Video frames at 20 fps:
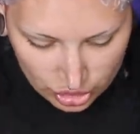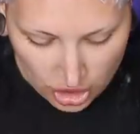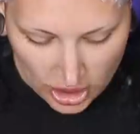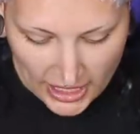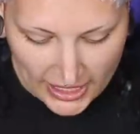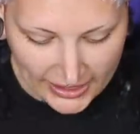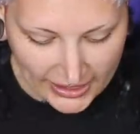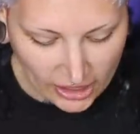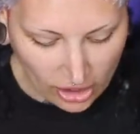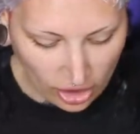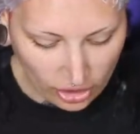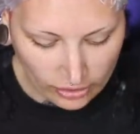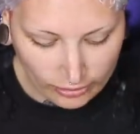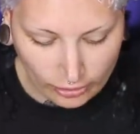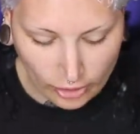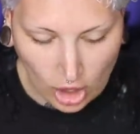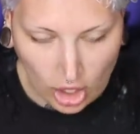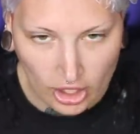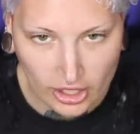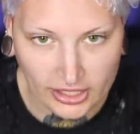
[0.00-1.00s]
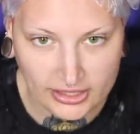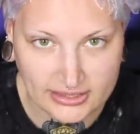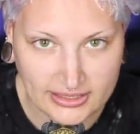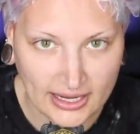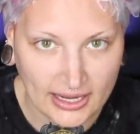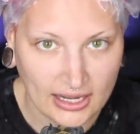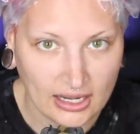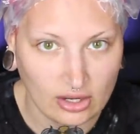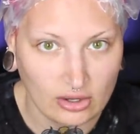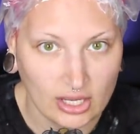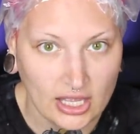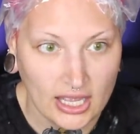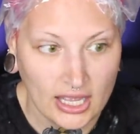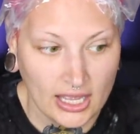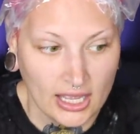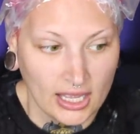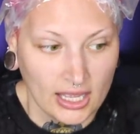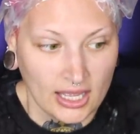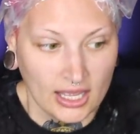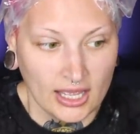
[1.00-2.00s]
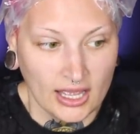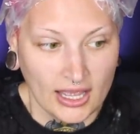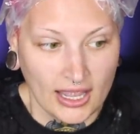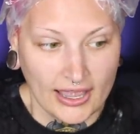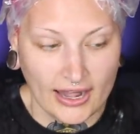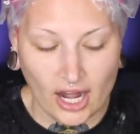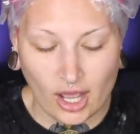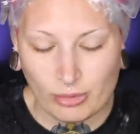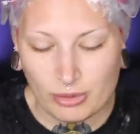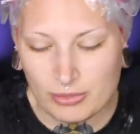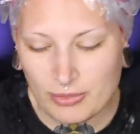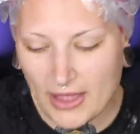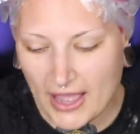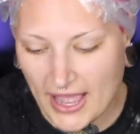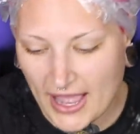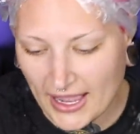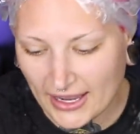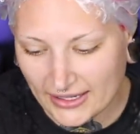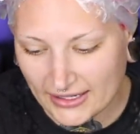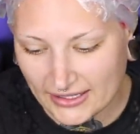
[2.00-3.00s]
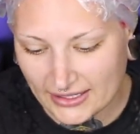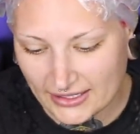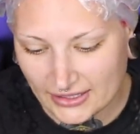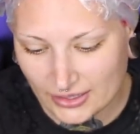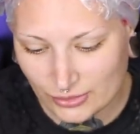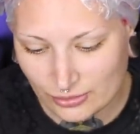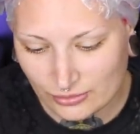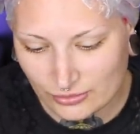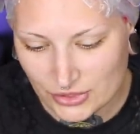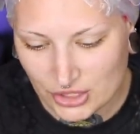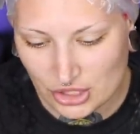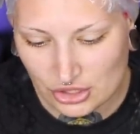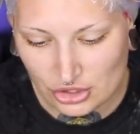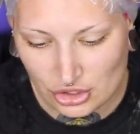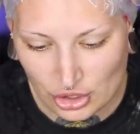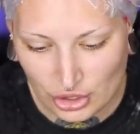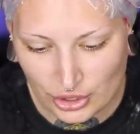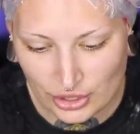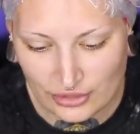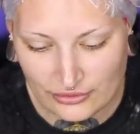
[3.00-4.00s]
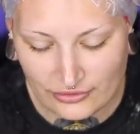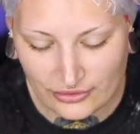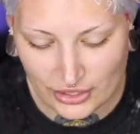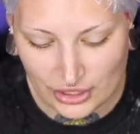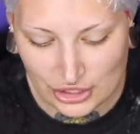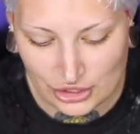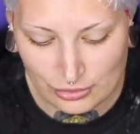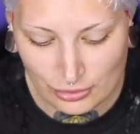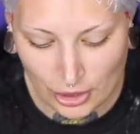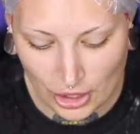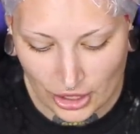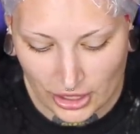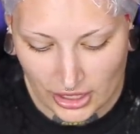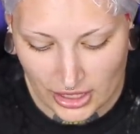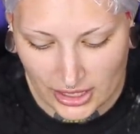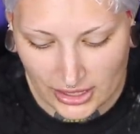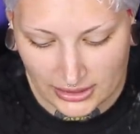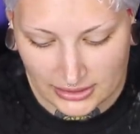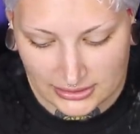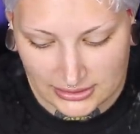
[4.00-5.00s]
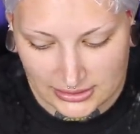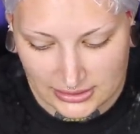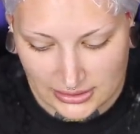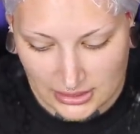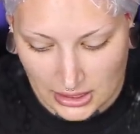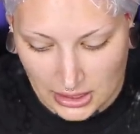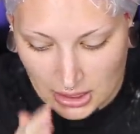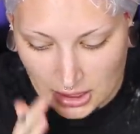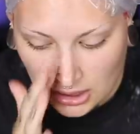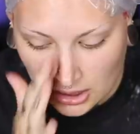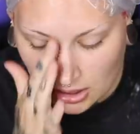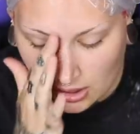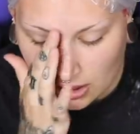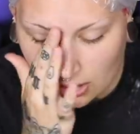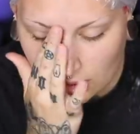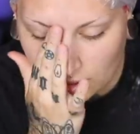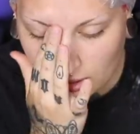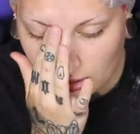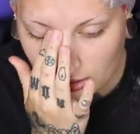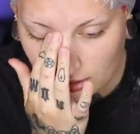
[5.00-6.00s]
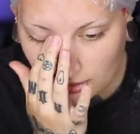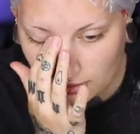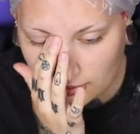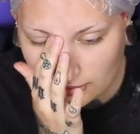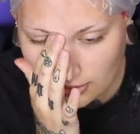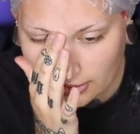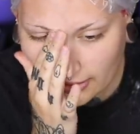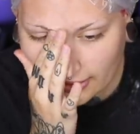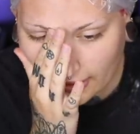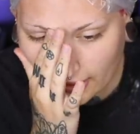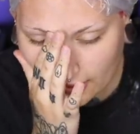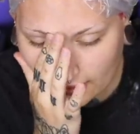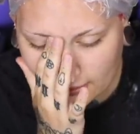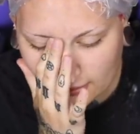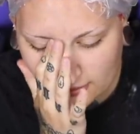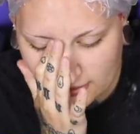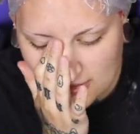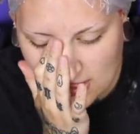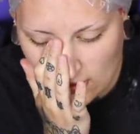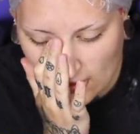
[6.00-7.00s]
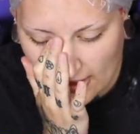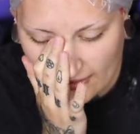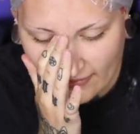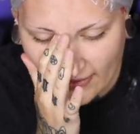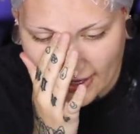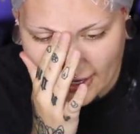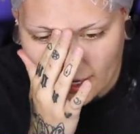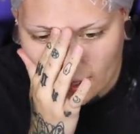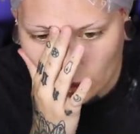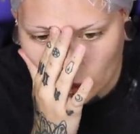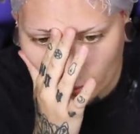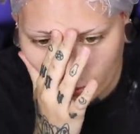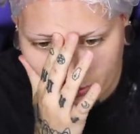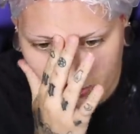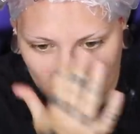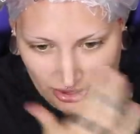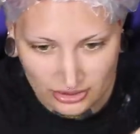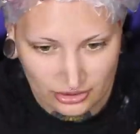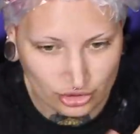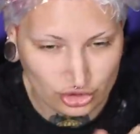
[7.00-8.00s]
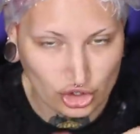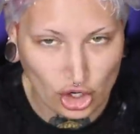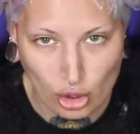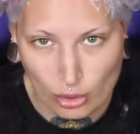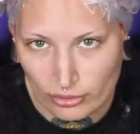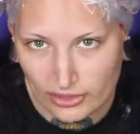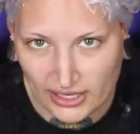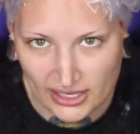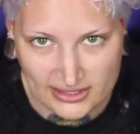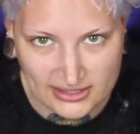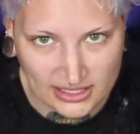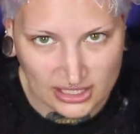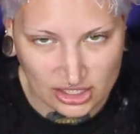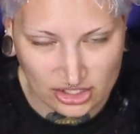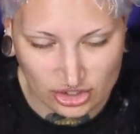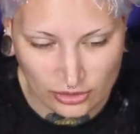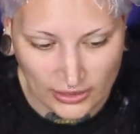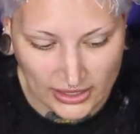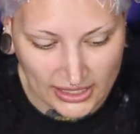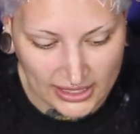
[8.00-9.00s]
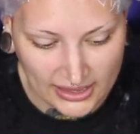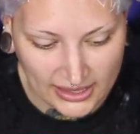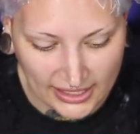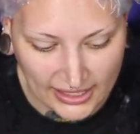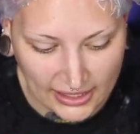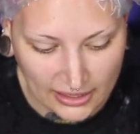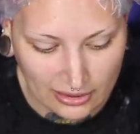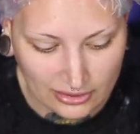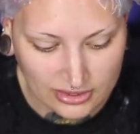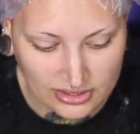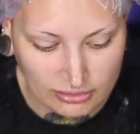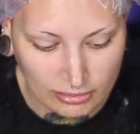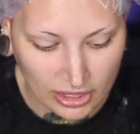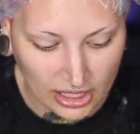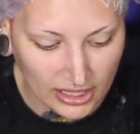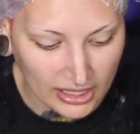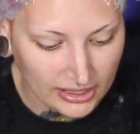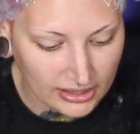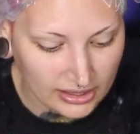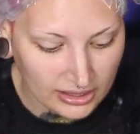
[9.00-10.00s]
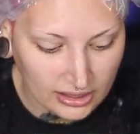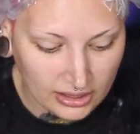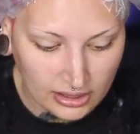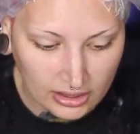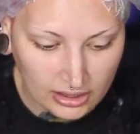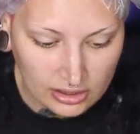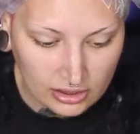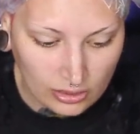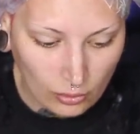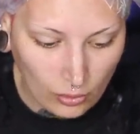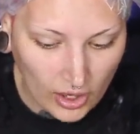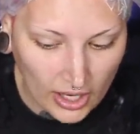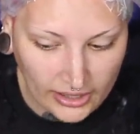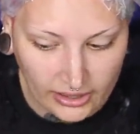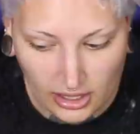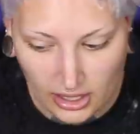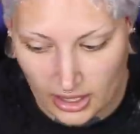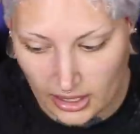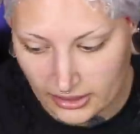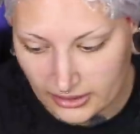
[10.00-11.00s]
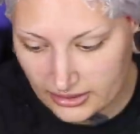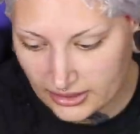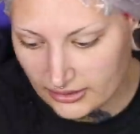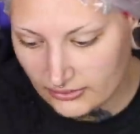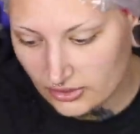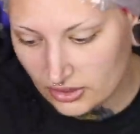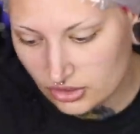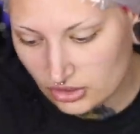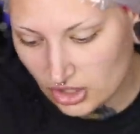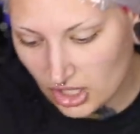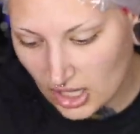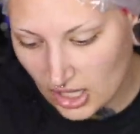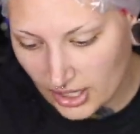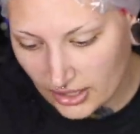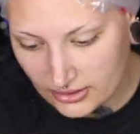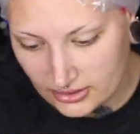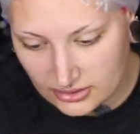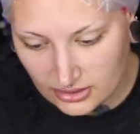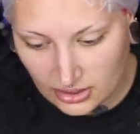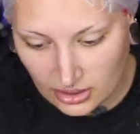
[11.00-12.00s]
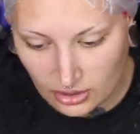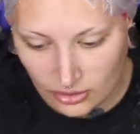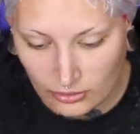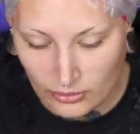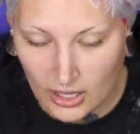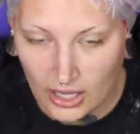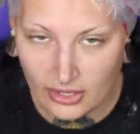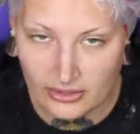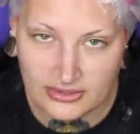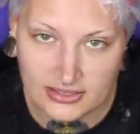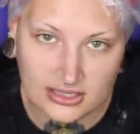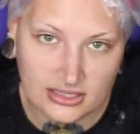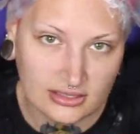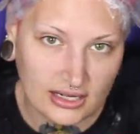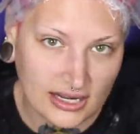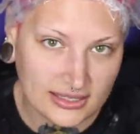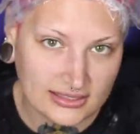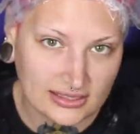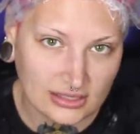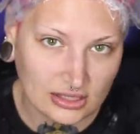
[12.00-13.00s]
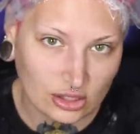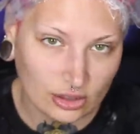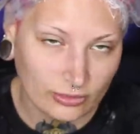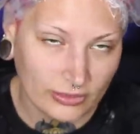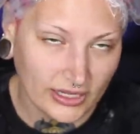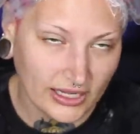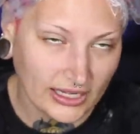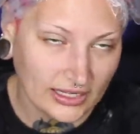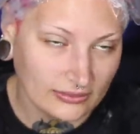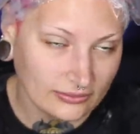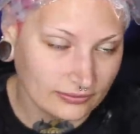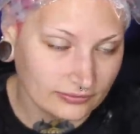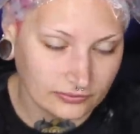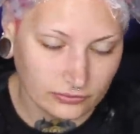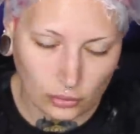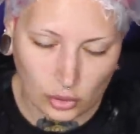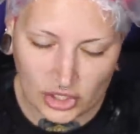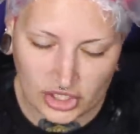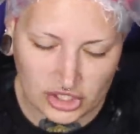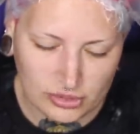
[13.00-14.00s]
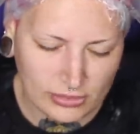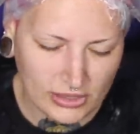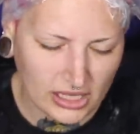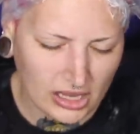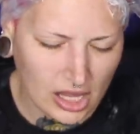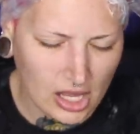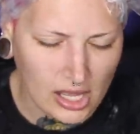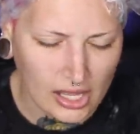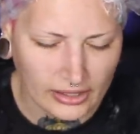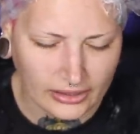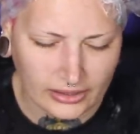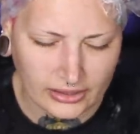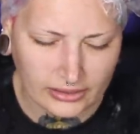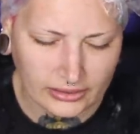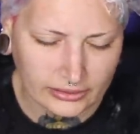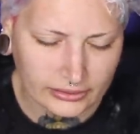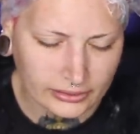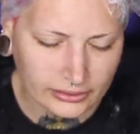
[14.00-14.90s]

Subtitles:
Try and get all the product out. And I'll be back to show you the finished product. Again, don't have high hopes. Don't think it's gonna do anything else. But why not? Give it a shot. So I'll see you guys in a little bit. Wish me luck.